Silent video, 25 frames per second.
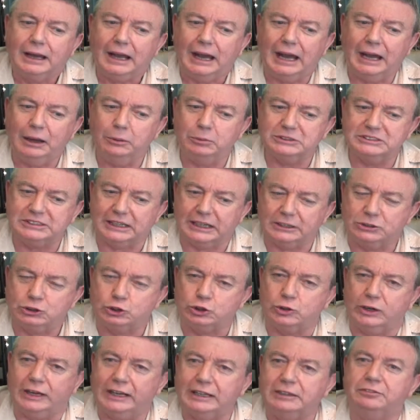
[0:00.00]
I was at a
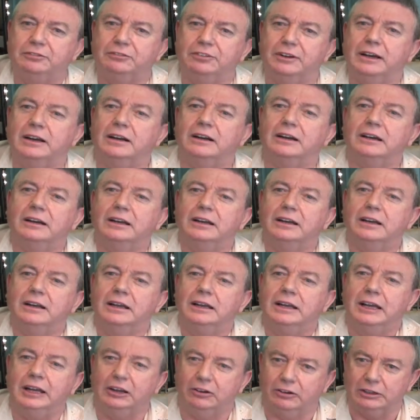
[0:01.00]
trade fair
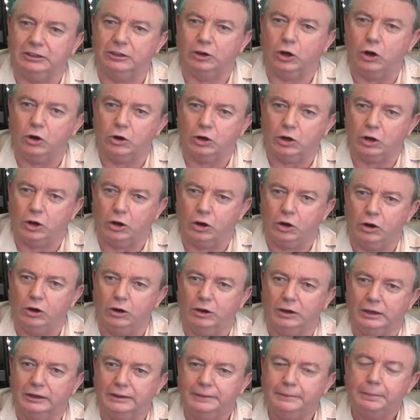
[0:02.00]
here in Hong
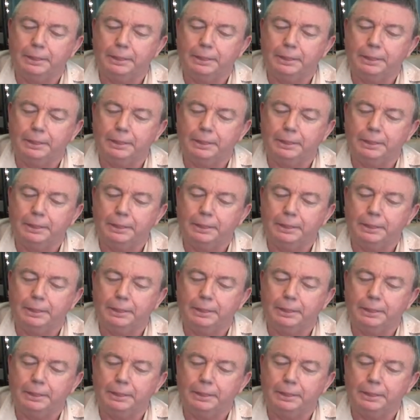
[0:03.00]
Kong,